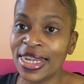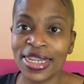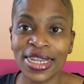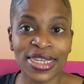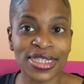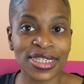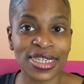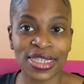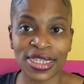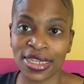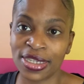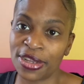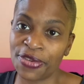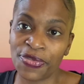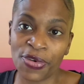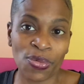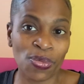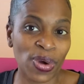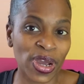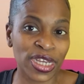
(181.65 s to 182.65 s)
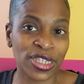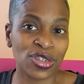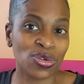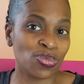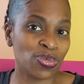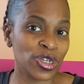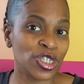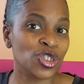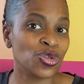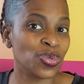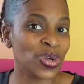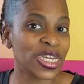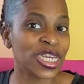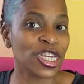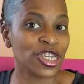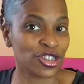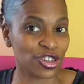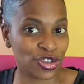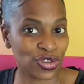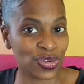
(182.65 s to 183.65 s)
listen, there are different ways in which we
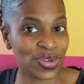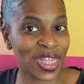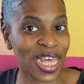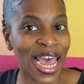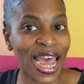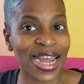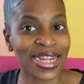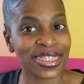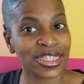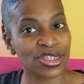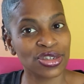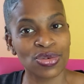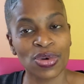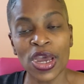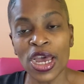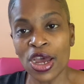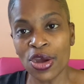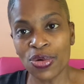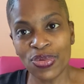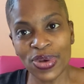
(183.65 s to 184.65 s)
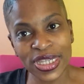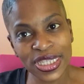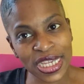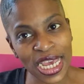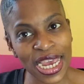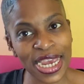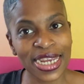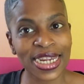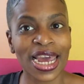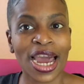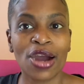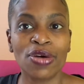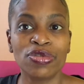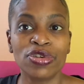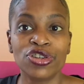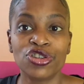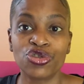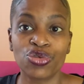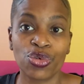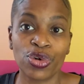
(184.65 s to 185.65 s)
can do that to retain
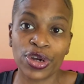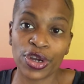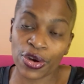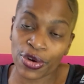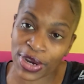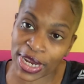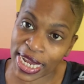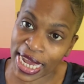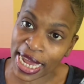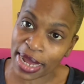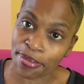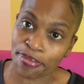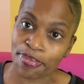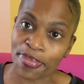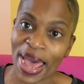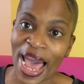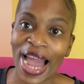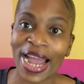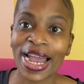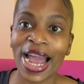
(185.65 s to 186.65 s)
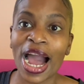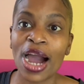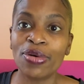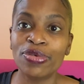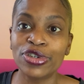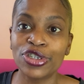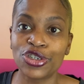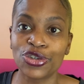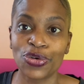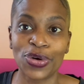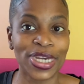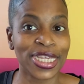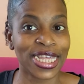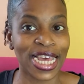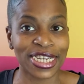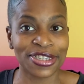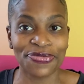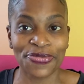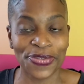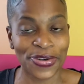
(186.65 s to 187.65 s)
our joy or gain back our joy.
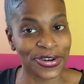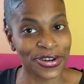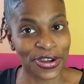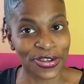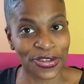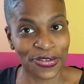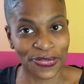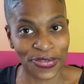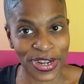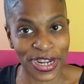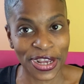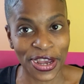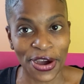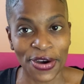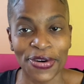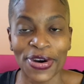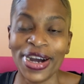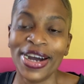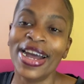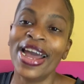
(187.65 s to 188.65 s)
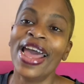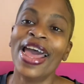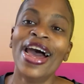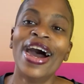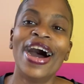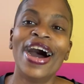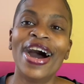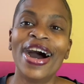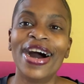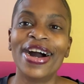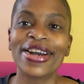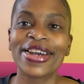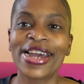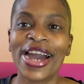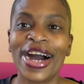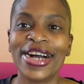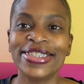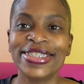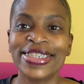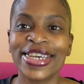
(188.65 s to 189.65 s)
That's for another video
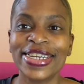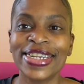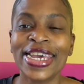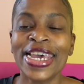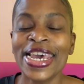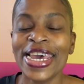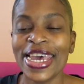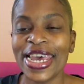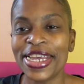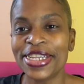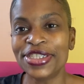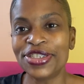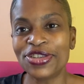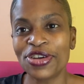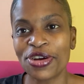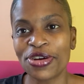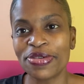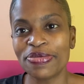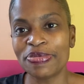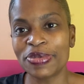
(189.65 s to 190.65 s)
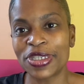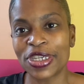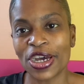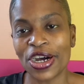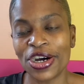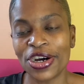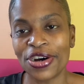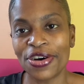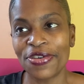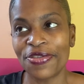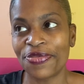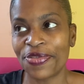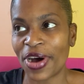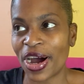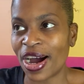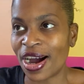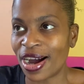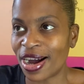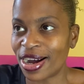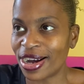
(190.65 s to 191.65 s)
content in terms of
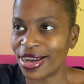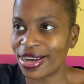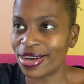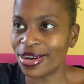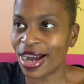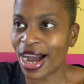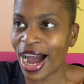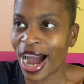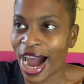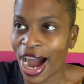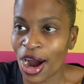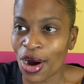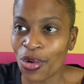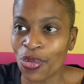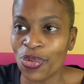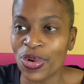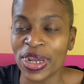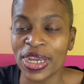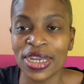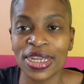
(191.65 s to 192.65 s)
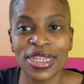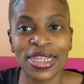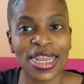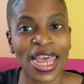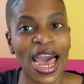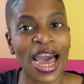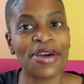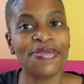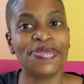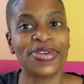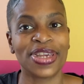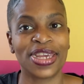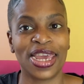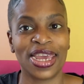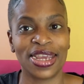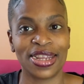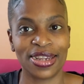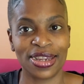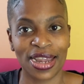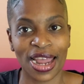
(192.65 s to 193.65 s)
how we
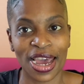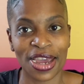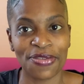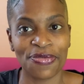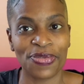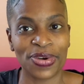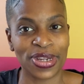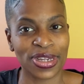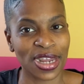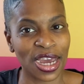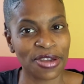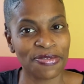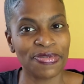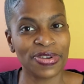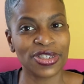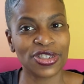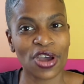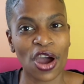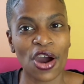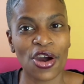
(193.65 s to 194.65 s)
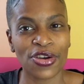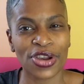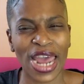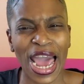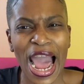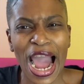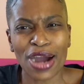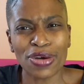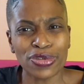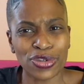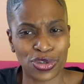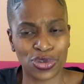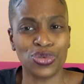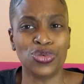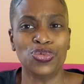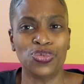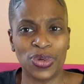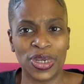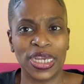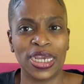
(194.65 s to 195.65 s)
navigate life when life is hard. How
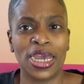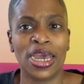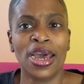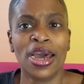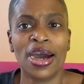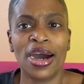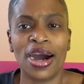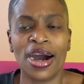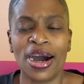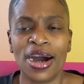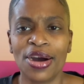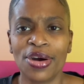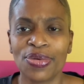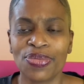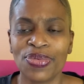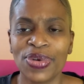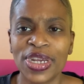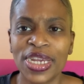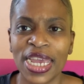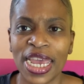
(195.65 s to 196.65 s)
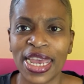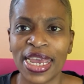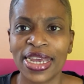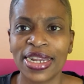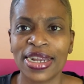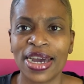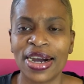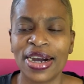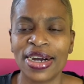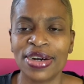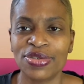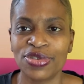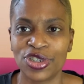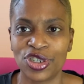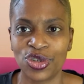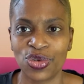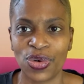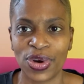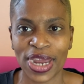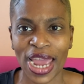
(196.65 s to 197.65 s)
do we regain our
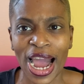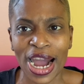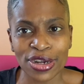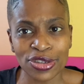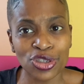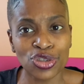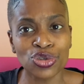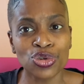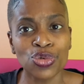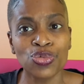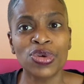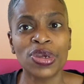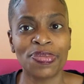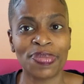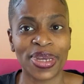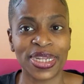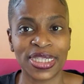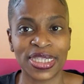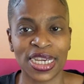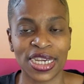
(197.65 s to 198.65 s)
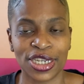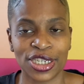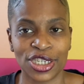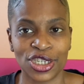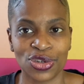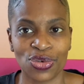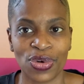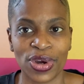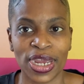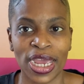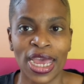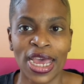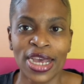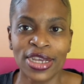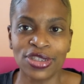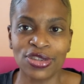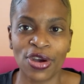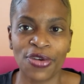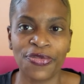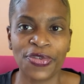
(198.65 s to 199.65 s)
joy? How do we maintain joy?
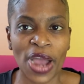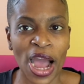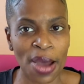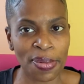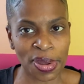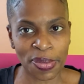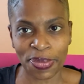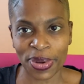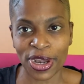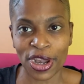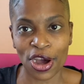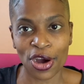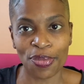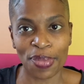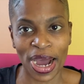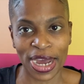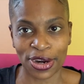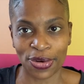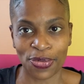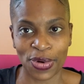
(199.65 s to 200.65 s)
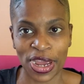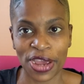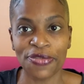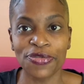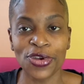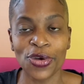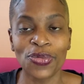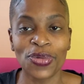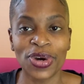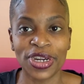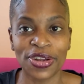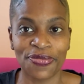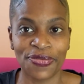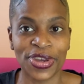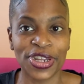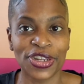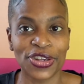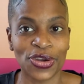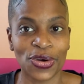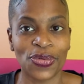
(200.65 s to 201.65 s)
So comment below, by the way, if you want a
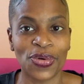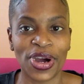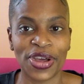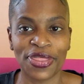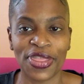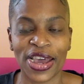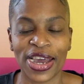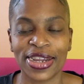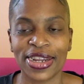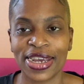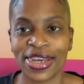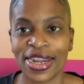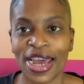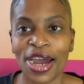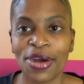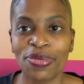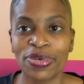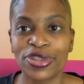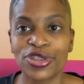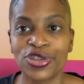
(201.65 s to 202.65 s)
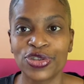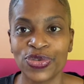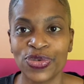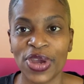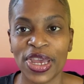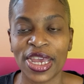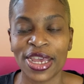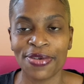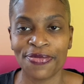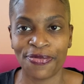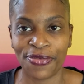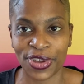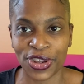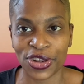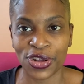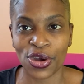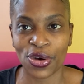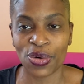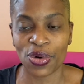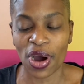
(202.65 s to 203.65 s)
video on that, and I will do a
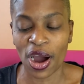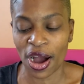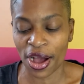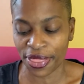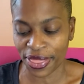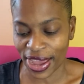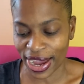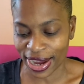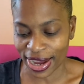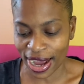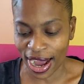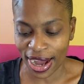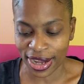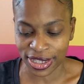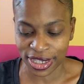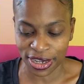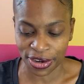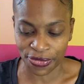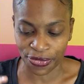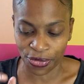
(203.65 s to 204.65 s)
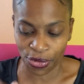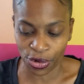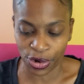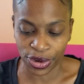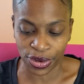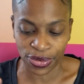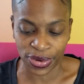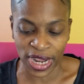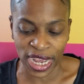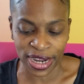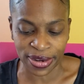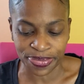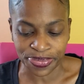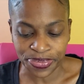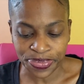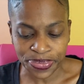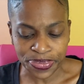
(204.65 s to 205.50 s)
video on that content for you. Now,